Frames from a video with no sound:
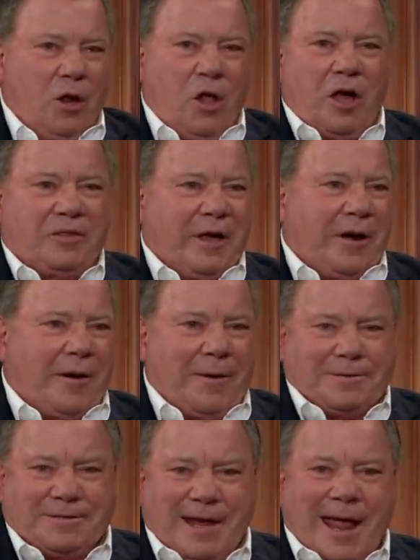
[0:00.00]
Look, there
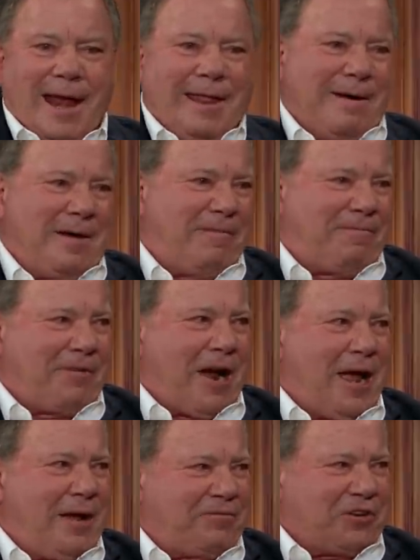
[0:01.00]
goes Daddy going to
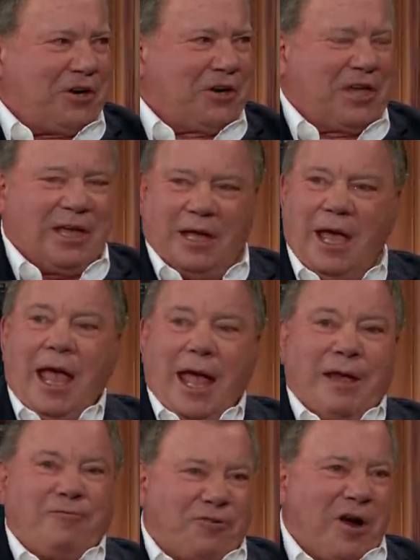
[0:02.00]
fry a turkey
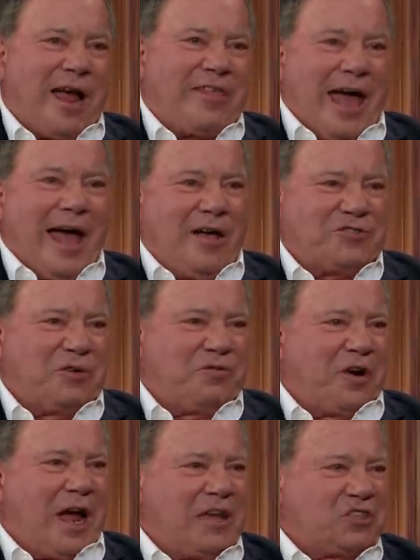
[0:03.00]
and fry the house
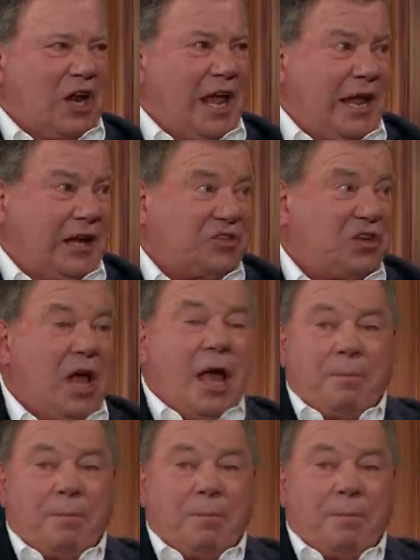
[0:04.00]
and fry his legs.